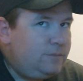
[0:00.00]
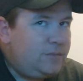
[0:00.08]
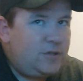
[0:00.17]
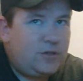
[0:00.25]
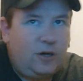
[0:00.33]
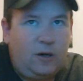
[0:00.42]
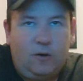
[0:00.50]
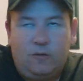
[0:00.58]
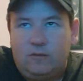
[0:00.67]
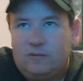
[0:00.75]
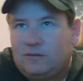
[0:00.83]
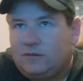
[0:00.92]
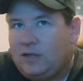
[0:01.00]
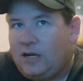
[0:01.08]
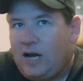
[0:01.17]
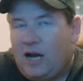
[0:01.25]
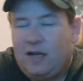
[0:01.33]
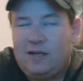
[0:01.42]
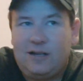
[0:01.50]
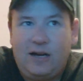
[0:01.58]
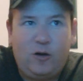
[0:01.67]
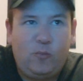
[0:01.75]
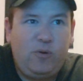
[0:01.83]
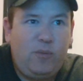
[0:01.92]
So,
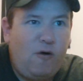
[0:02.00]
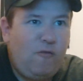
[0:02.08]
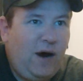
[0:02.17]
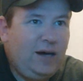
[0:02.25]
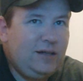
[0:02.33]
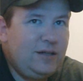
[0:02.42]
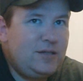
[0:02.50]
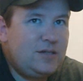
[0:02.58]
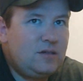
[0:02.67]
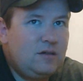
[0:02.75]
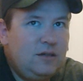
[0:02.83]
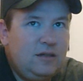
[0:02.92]
I don't promote violence,